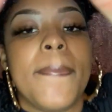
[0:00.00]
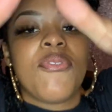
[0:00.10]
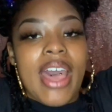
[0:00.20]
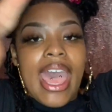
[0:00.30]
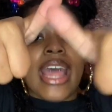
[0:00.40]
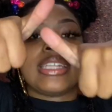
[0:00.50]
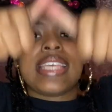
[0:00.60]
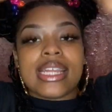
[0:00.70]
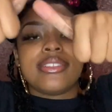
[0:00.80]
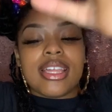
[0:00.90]
If I had
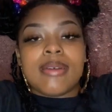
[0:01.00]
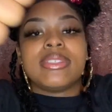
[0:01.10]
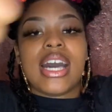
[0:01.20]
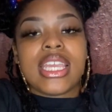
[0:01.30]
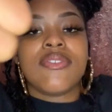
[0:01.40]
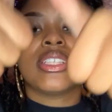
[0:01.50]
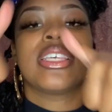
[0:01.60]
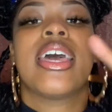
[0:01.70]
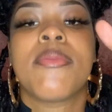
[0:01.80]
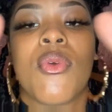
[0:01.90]
10 thumbs, I'd give you 10.